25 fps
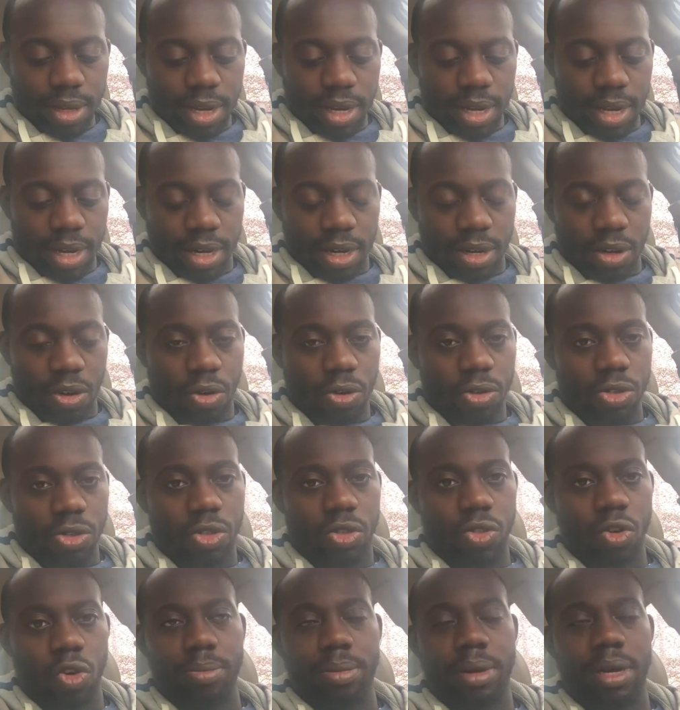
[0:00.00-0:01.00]
And
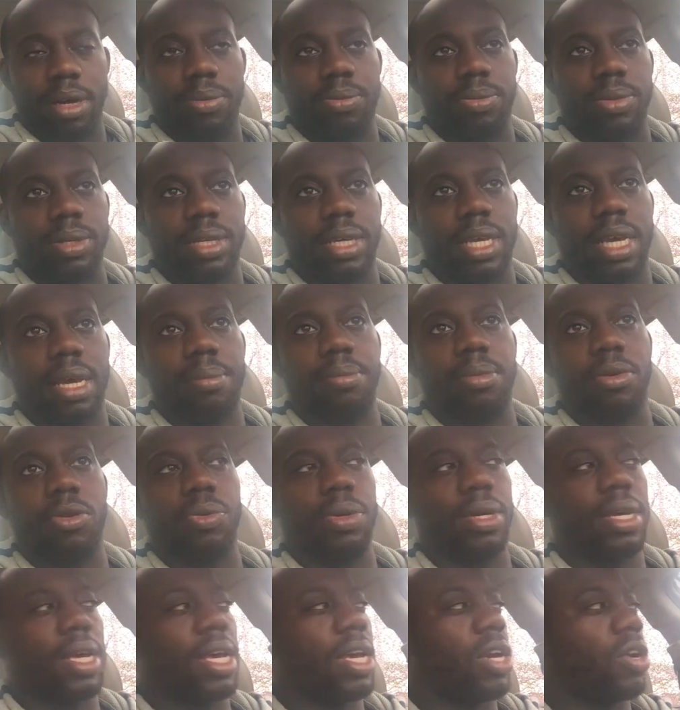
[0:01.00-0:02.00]
also, man, we
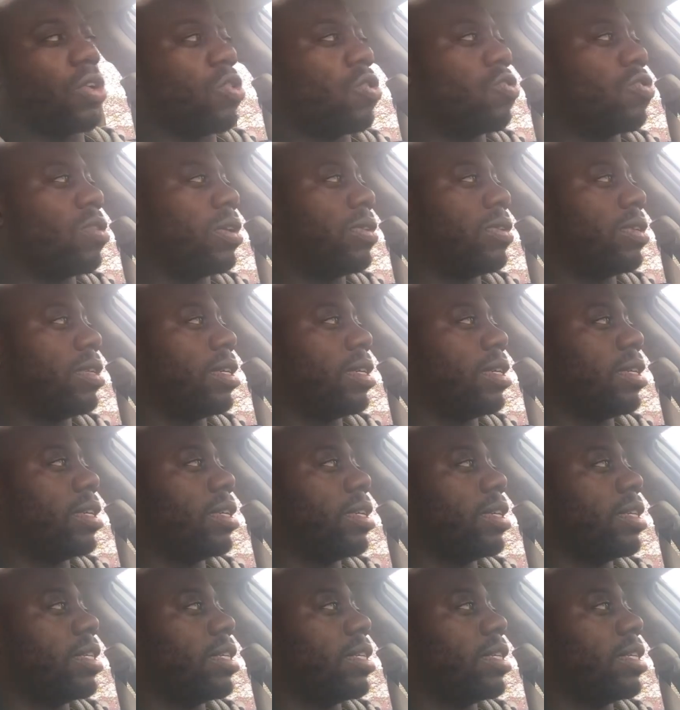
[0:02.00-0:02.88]
can't go out here